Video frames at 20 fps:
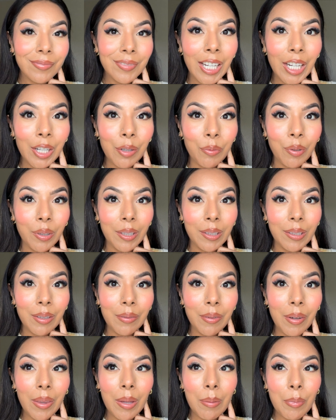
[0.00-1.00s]
I really love how
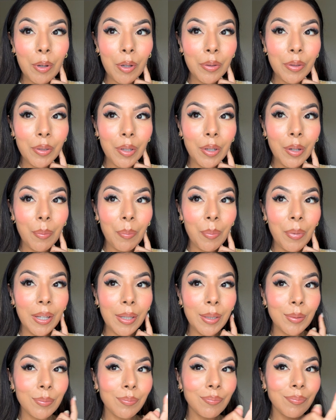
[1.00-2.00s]
they both look,
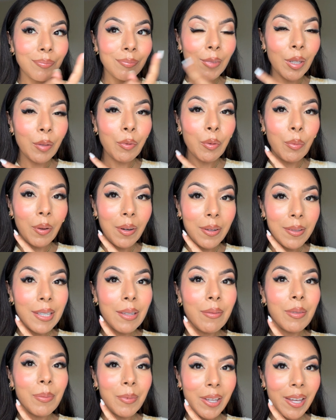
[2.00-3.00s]
but if we want to save
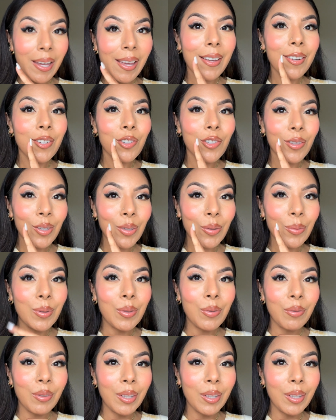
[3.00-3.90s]
some cash, this one's really